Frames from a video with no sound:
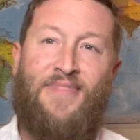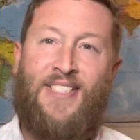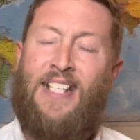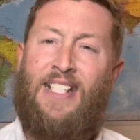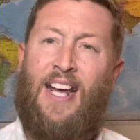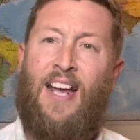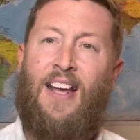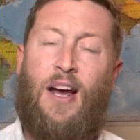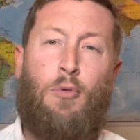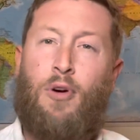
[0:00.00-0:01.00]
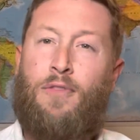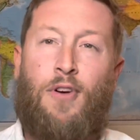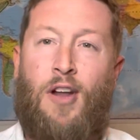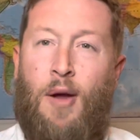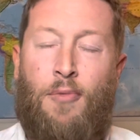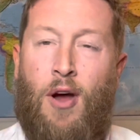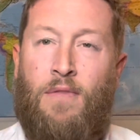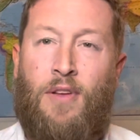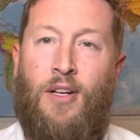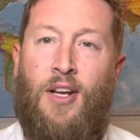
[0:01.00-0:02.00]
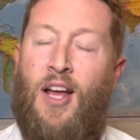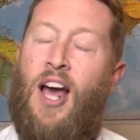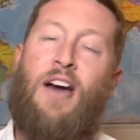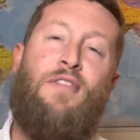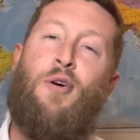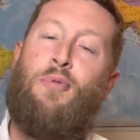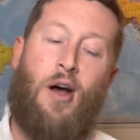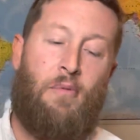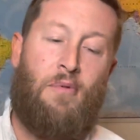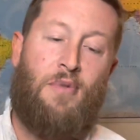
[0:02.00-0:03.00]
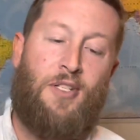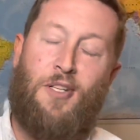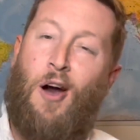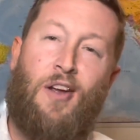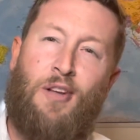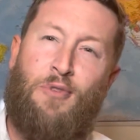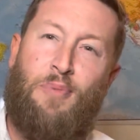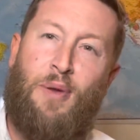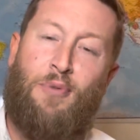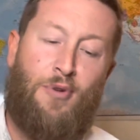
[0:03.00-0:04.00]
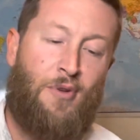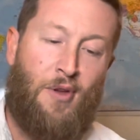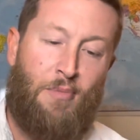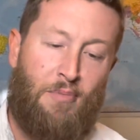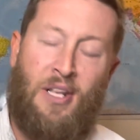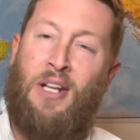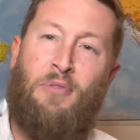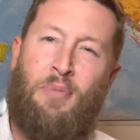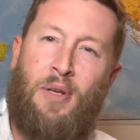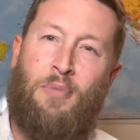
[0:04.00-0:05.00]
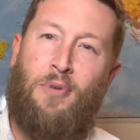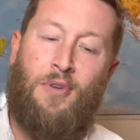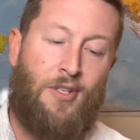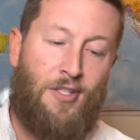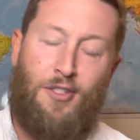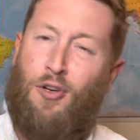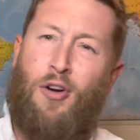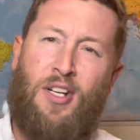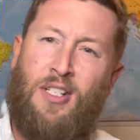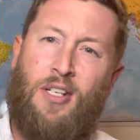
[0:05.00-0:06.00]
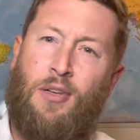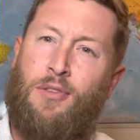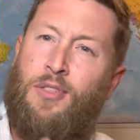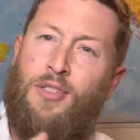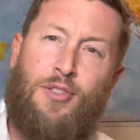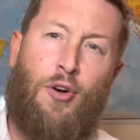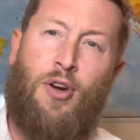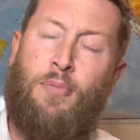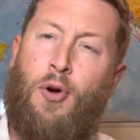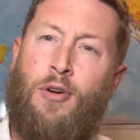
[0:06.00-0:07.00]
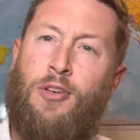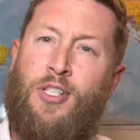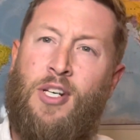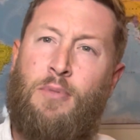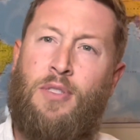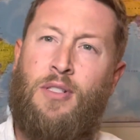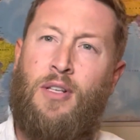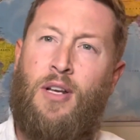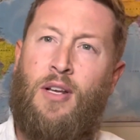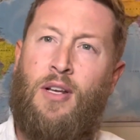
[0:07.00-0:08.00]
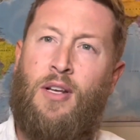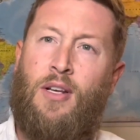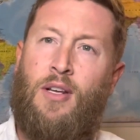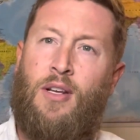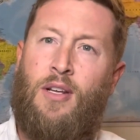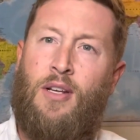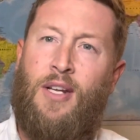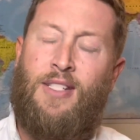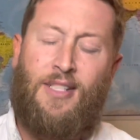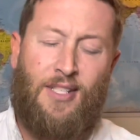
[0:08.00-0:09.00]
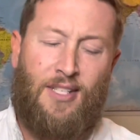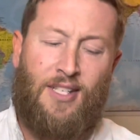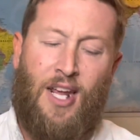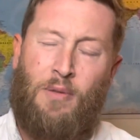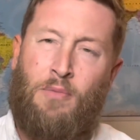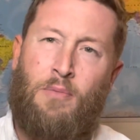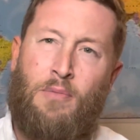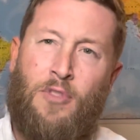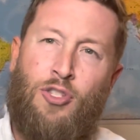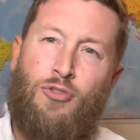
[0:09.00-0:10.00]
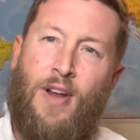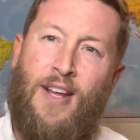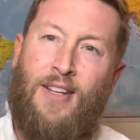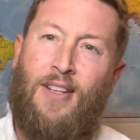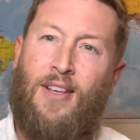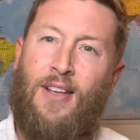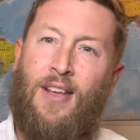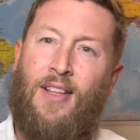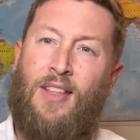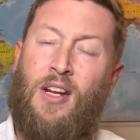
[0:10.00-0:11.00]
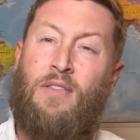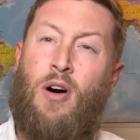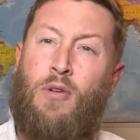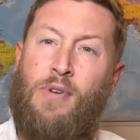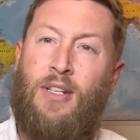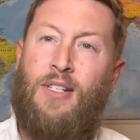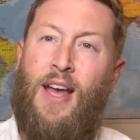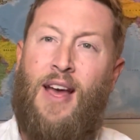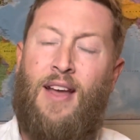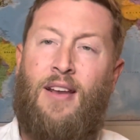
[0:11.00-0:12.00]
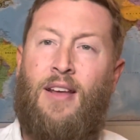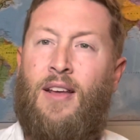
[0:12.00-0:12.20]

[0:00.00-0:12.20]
Today, I work for a nonprofit. I have no problem talking with people, meeting with people, starting deals, starting partnerships. It's the same trait that I've always had.